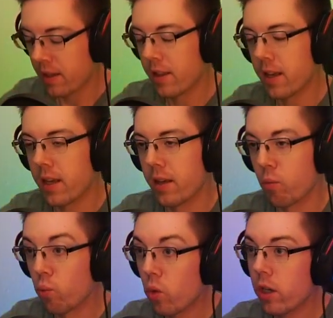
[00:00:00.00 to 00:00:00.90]
the
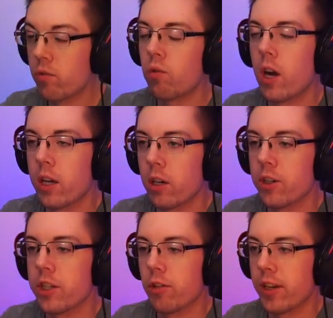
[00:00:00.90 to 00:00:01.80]
1 rocket
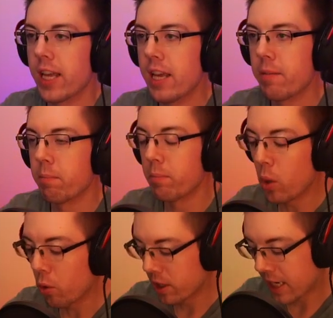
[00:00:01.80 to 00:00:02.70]
artillery hit
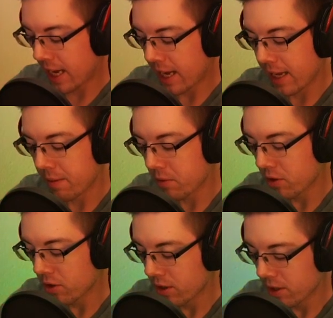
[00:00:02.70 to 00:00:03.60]
both
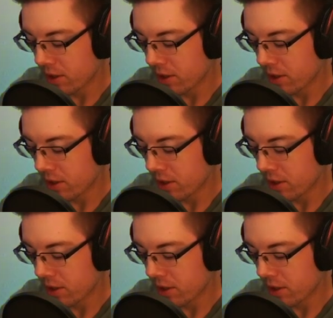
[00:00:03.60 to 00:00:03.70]
times.